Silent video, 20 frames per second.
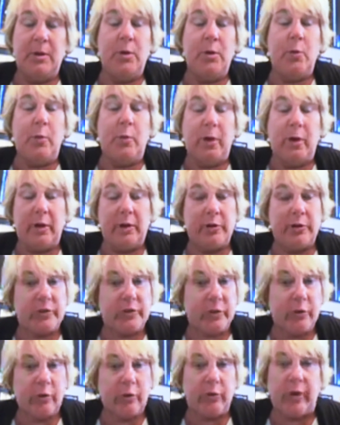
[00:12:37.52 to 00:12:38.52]
Well, you're
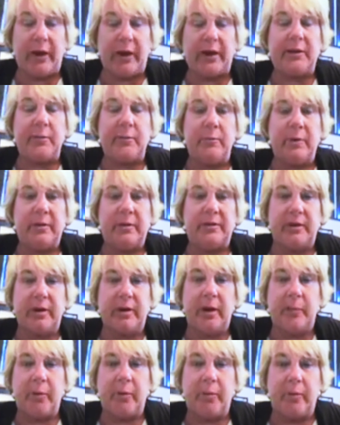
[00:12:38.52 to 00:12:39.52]
so correct. It was a
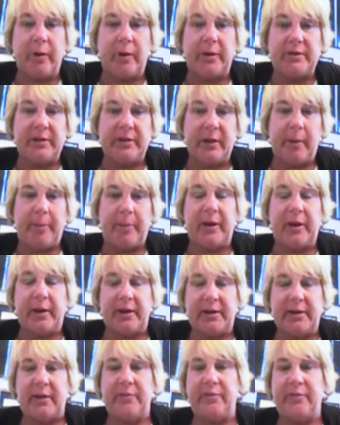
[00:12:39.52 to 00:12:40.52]
#1 topic
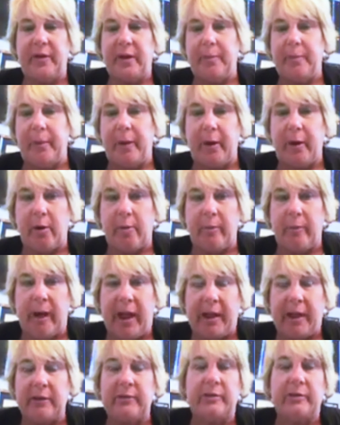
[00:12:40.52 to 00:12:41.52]
identified by our
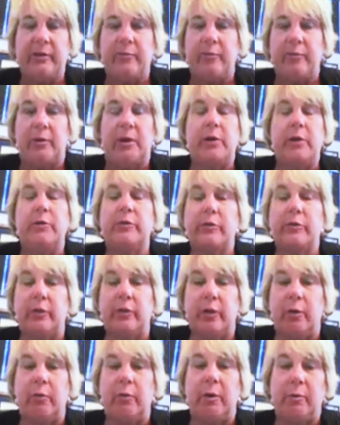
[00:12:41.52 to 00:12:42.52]
RAC several years
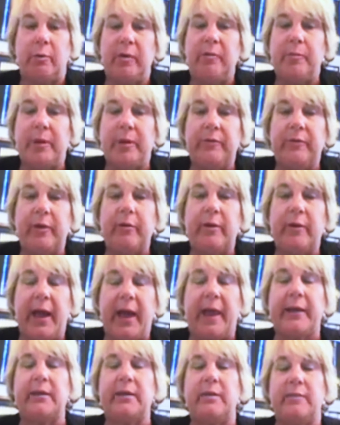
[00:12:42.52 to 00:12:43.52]
ago, and we've been very
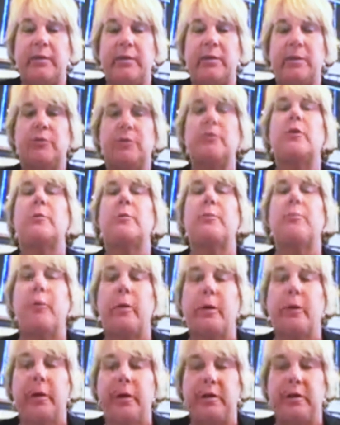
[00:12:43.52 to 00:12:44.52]
active in the truck
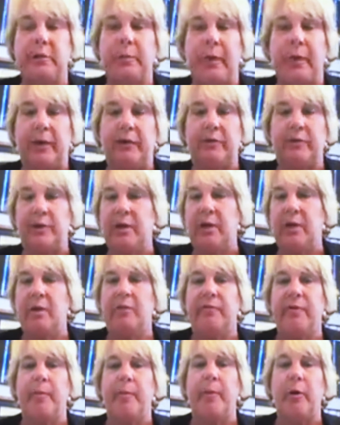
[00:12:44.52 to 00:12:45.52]
parking space,
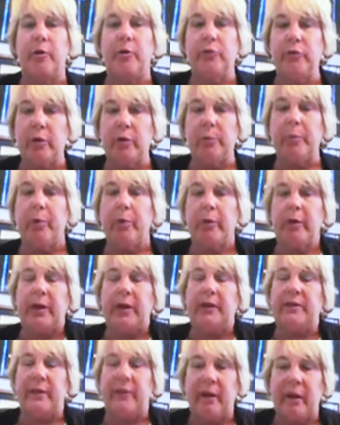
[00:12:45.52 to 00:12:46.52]
from our truck
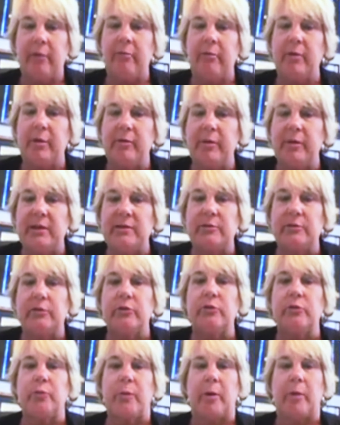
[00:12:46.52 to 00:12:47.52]
parking diary
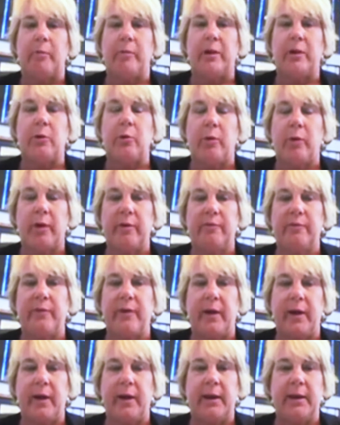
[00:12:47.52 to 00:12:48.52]
research, where we
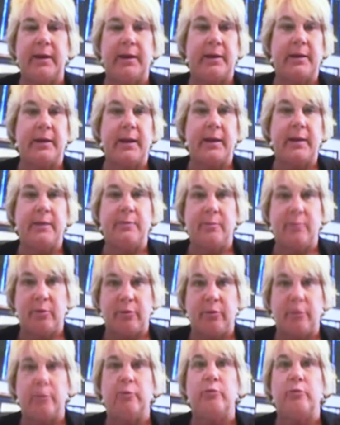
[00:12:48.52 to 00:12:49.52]
quantified and
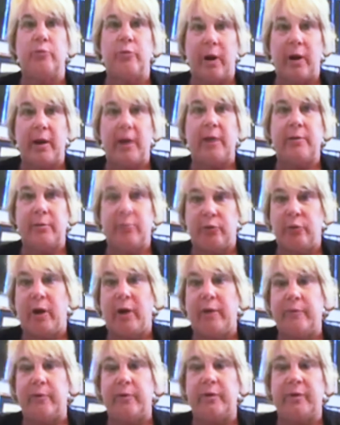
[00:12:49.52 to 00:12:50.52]
through
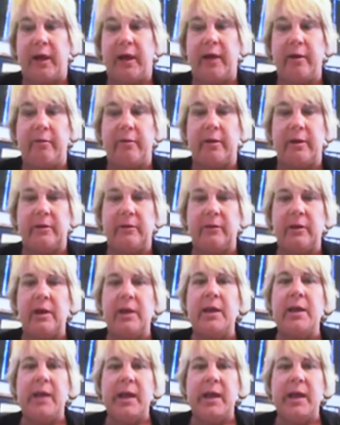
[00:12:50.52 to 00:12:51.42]
driver diaries